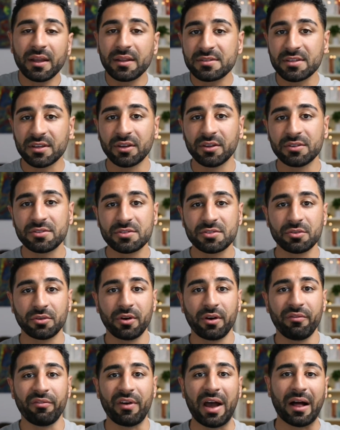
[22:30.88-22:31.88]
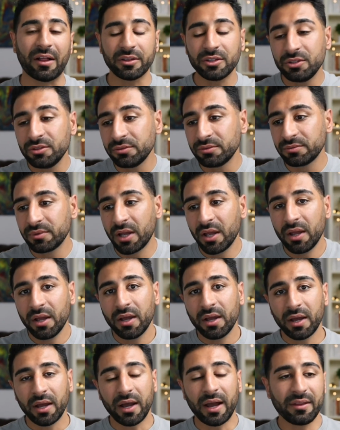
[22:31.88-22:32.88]
it's a good store of value.
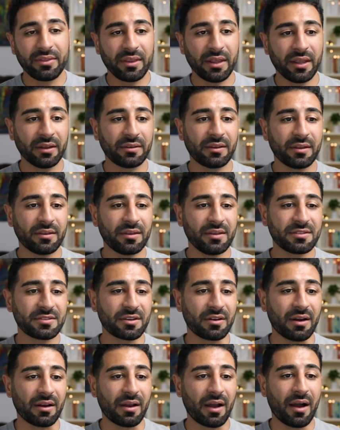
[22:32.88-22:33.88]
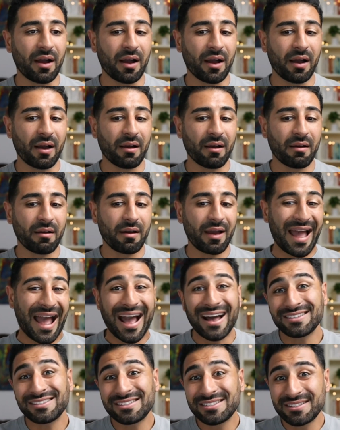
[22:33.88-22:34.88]
I think that these are,
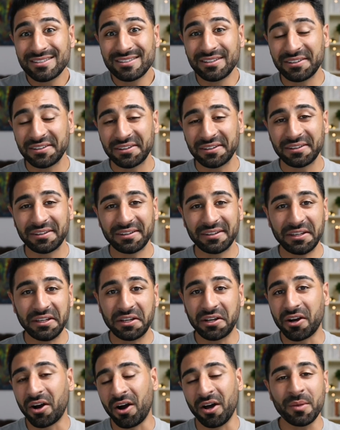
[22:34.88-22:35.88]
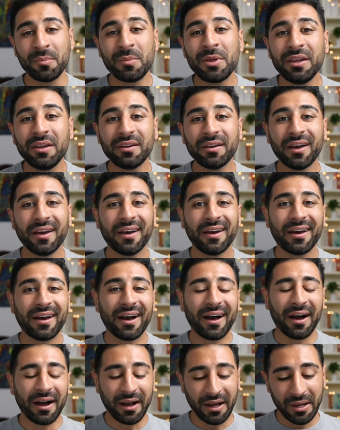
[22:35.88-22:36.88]
as the economy
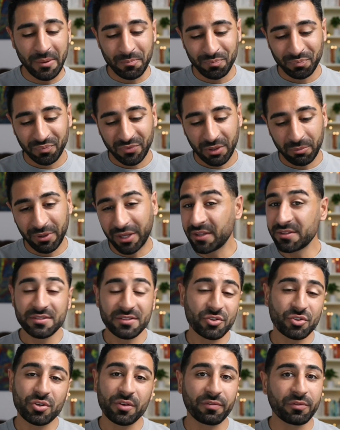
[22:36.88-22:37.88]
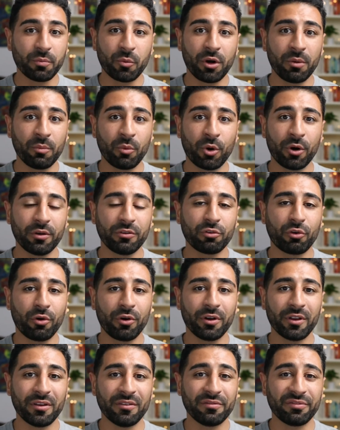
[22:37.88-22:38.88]
begins to shift more and more
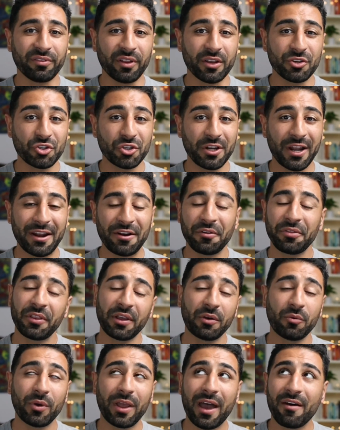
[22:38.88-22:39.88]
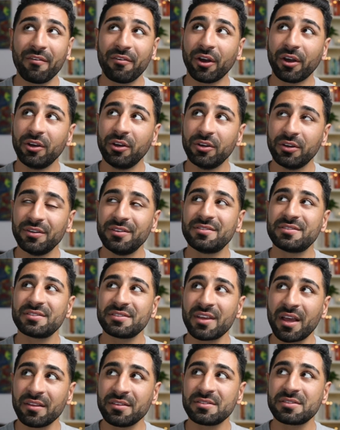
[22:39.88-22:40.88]
toward inflation, I don't think we have a good
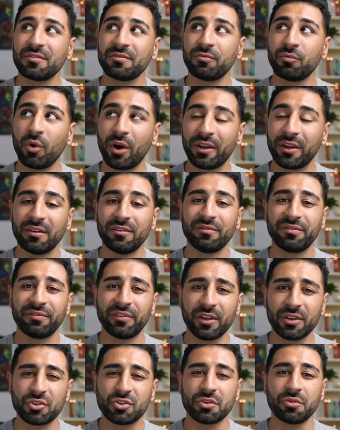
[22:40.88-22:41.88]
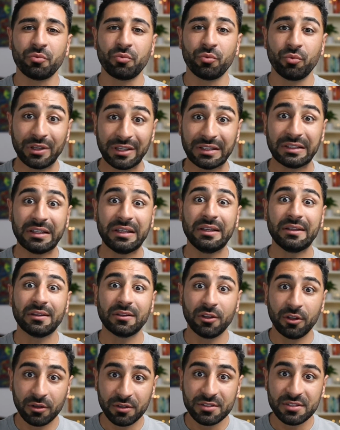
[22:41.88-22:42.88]
sense of what inflation really
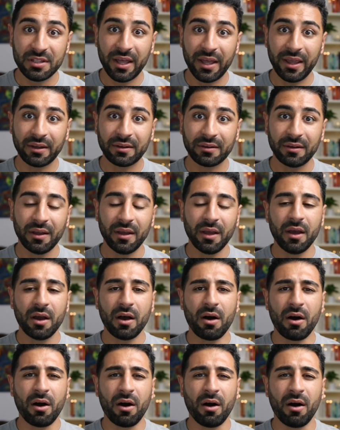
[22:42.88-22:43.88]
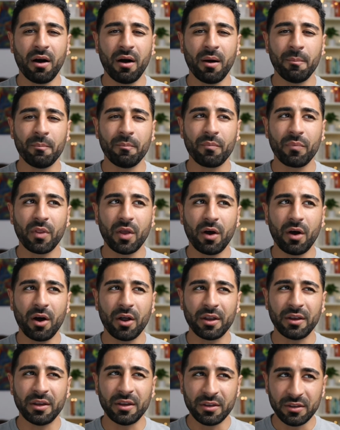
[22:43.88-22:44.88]
looks like on
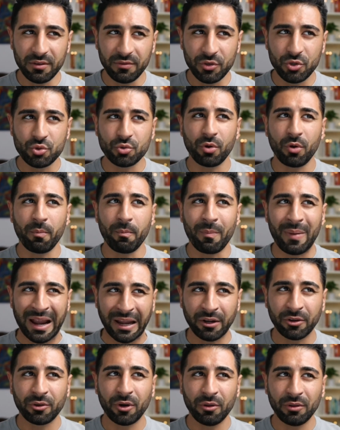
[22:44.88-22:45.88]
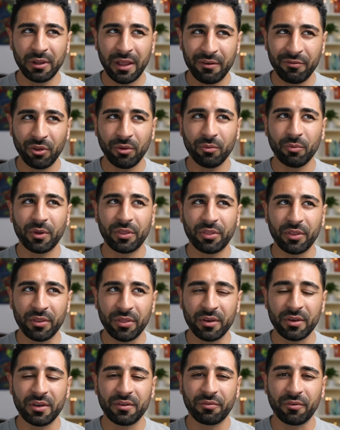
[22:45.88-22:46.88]
an individual micro level within
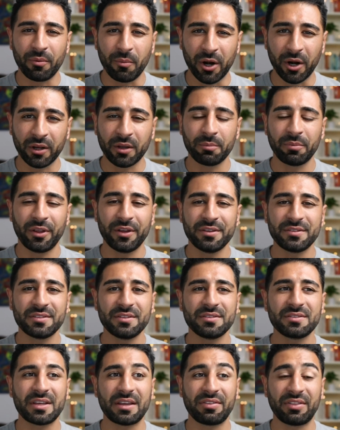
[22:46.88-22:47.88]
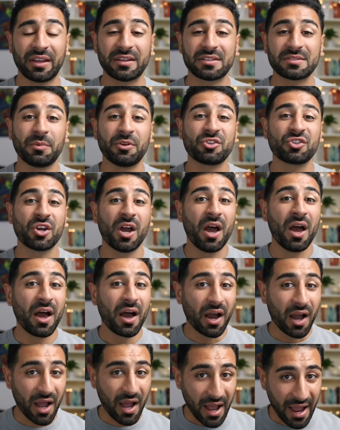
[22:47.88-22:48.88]
the different marketplaces. I think it's much
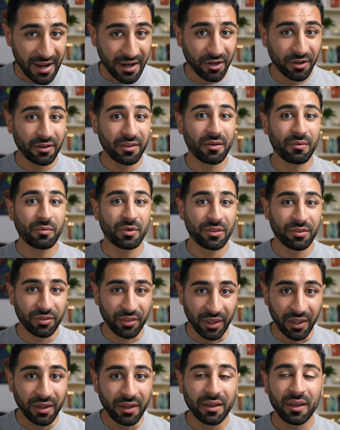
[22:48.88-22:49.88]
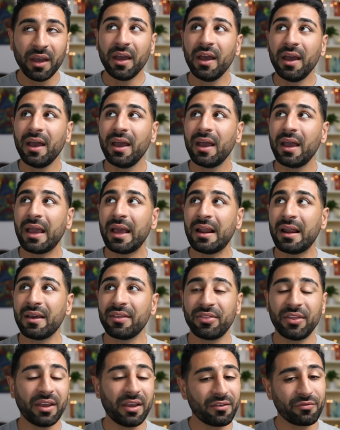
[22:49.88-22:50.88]
higher than we think. And I
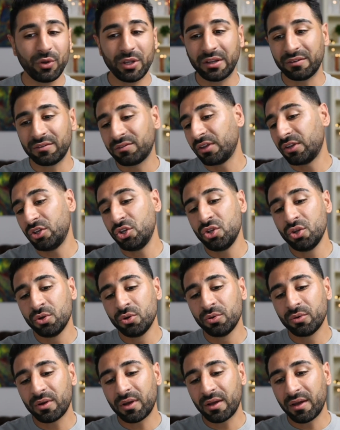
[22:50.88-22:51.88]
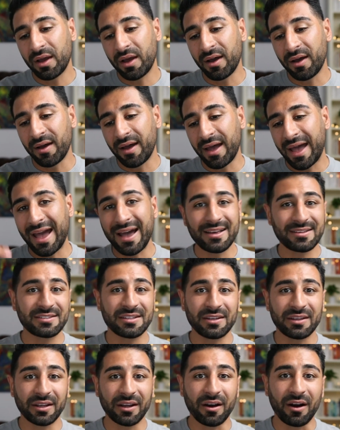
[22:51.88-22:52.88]
think if we continue as
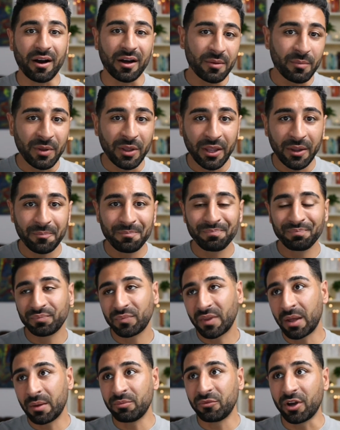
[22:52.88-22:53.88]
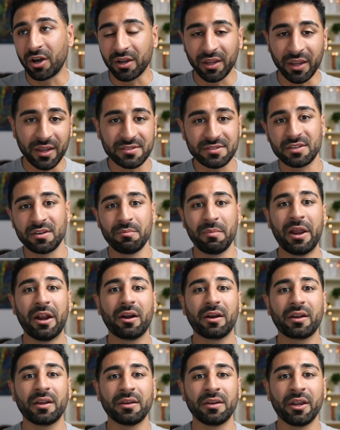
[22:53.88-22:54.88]
an economy, I'm talking as an
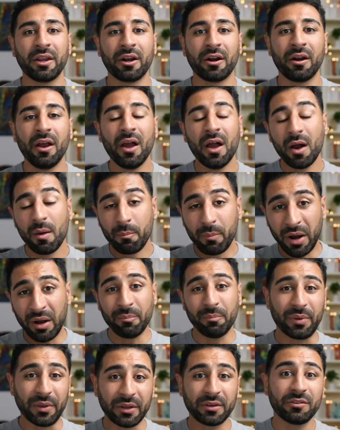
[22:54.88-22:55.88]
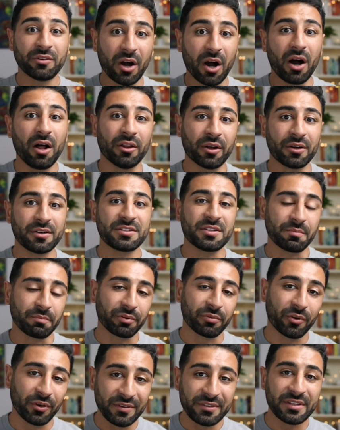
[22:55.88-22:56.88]
American here, pumping dollars and
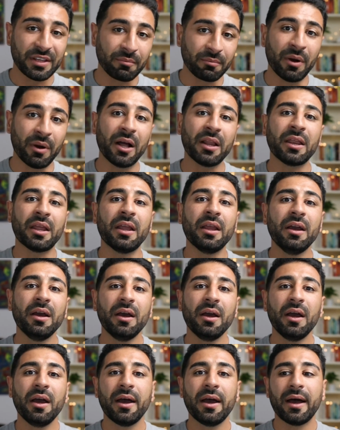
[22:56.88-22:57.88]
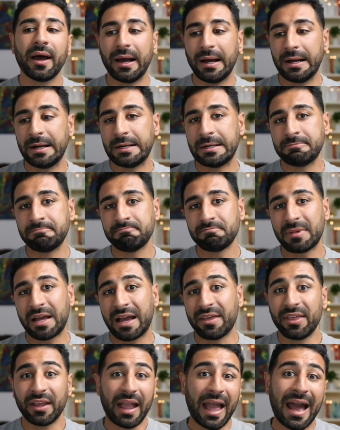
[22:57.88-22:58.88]
printing money,
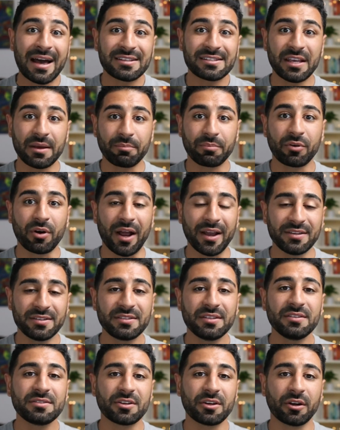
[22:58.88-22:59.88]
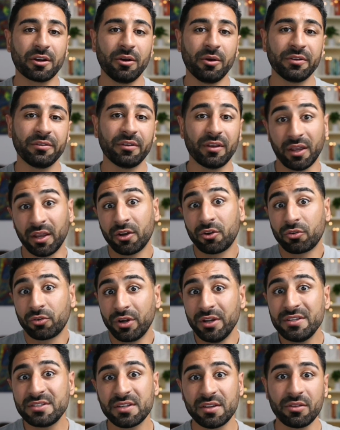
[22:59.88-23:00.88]
I think asset prices are going to
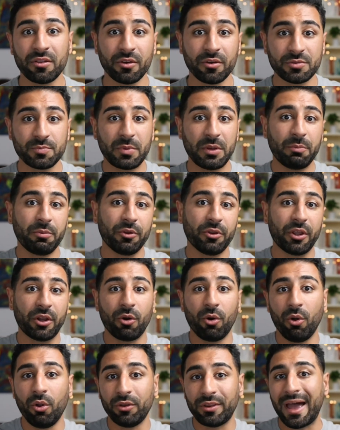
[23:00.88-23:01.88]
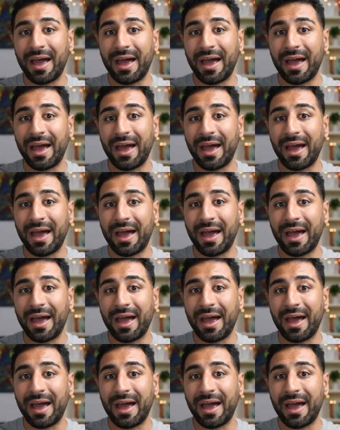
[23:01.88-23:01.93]
increase, and those people that hold